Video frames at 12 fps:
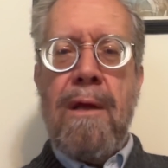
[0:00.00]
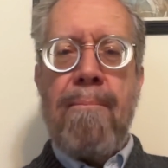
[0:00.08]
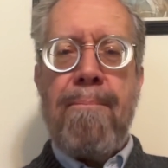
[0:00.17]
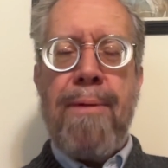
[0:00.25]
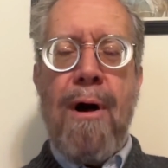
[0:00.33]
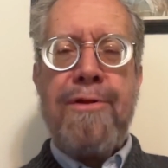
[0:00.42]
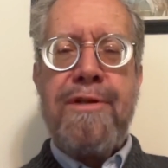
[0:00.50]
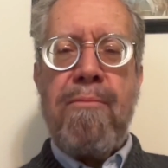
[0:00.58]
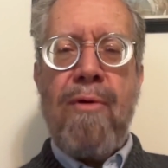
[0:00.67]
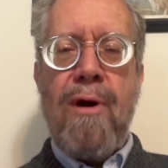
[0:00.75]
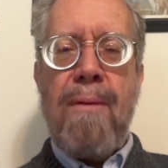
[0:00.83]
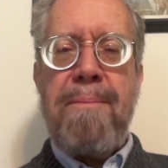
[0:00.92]

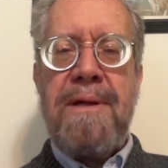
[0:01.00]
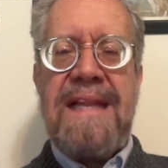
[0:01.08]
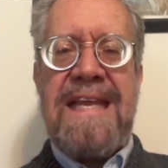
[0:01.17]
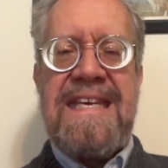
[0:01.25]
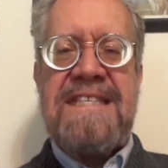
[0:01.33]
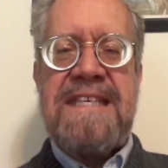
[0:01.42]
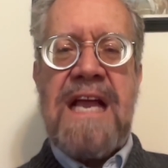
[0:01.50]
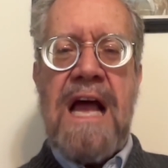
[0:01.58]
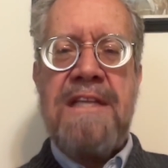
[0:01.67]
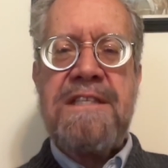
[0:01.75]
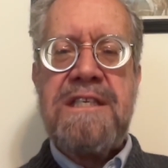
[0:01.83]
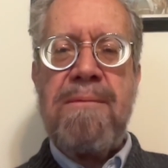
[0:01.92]
Baltimore police
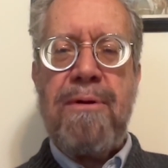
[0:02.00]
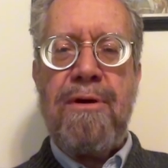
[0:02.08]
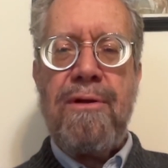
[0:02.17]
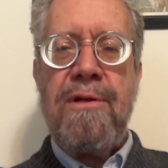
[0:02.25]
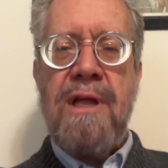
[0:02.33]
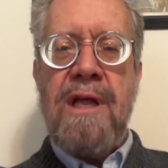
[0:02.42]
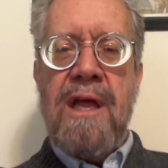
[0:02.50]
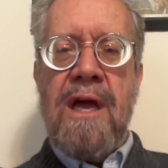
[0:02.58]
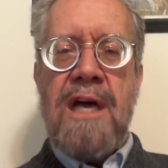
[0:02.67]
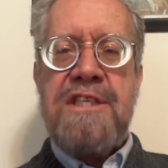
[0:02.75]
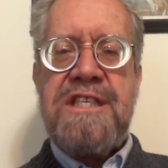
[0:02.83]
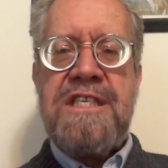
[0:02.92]
constable,
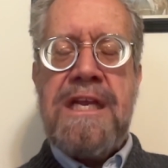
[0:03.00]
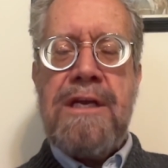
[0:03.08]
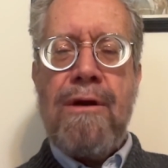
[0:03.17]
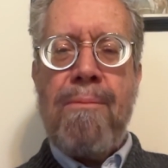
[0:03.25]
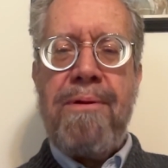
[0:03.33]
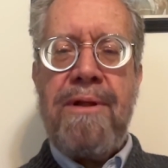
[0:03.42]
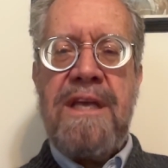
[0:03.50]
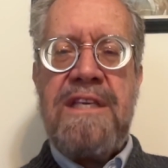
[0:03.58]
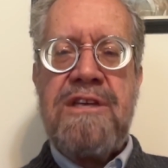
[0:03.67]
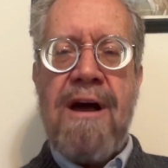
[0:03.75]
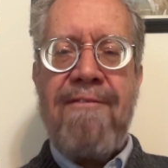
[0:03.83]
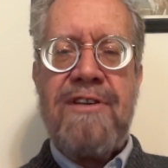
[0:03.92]
a senior
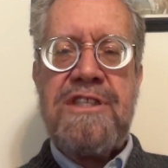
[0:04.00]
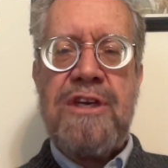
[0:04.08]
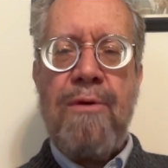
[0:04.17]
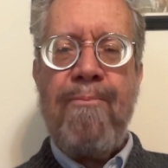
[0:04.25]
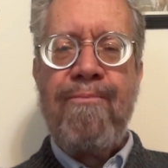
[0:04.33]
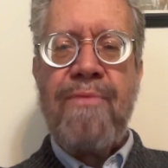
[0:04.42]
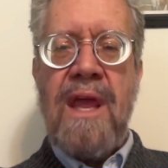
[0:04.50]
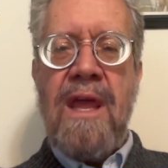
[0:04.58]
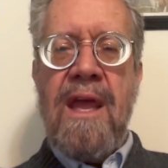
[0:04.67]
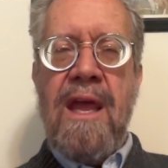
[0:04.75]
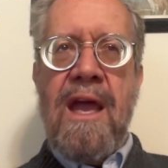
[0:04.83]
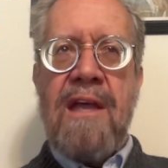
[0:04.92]
police officer.
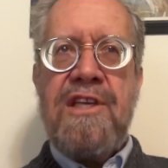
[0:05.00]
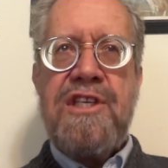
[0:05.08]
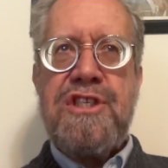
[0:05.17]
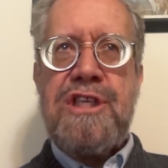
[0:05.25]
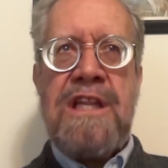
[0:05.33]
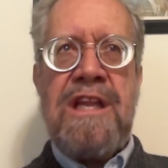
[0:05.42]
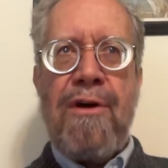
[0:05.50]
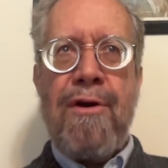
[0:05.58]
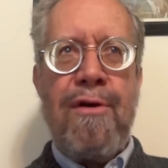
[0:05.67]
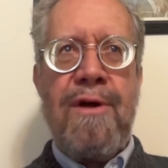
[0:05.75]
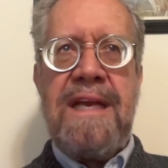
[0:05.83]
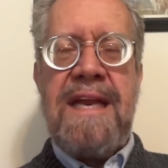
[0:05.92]
And this is in the
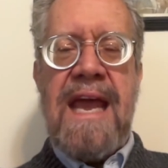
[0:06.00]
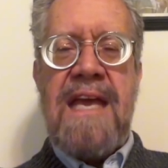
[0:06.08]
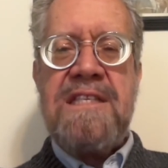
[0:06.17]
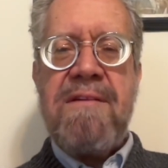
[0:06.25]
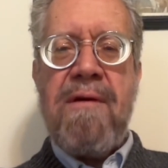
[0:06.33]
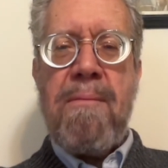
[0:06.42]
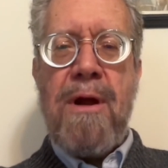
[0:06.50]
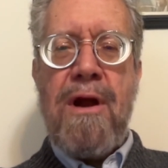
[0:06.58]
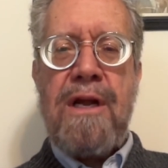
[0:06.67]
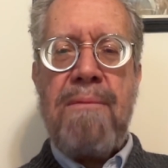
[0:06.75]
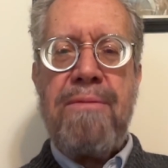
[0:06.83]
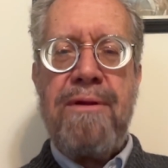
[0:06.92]
early days of
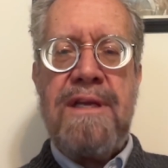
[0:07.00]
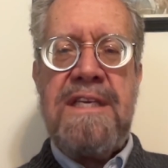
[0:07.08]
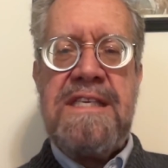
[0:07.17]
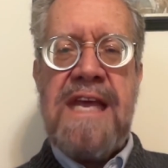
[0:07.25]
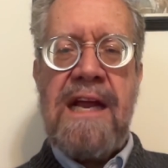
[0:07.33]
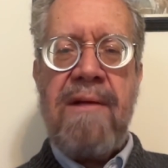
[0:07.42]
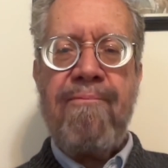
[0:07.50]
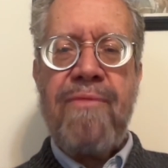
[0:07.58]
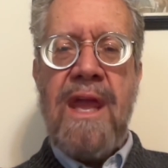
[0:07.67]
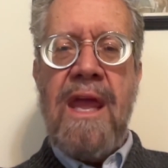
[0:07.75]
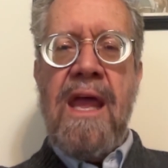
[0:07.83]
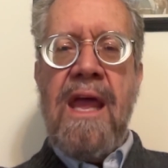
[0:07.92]
American policing.
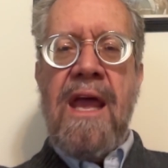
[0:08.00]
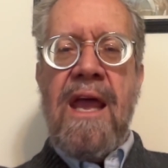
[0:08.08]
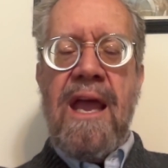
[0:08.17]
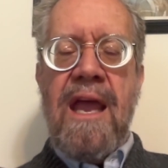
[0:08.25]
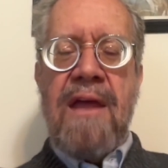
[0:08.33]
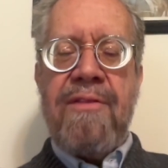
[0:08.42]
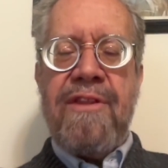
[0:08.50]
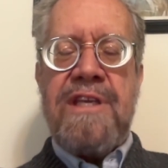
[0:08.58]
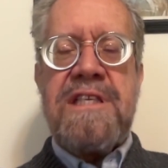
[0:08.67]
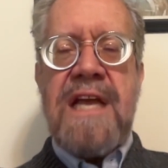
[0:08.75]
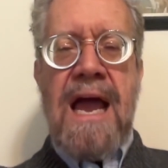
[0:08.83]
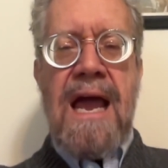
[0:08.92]
And
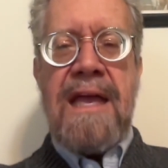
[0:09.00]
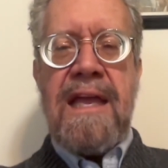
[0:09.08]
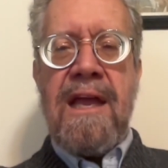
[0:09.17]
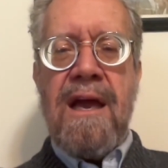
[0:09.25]
this guy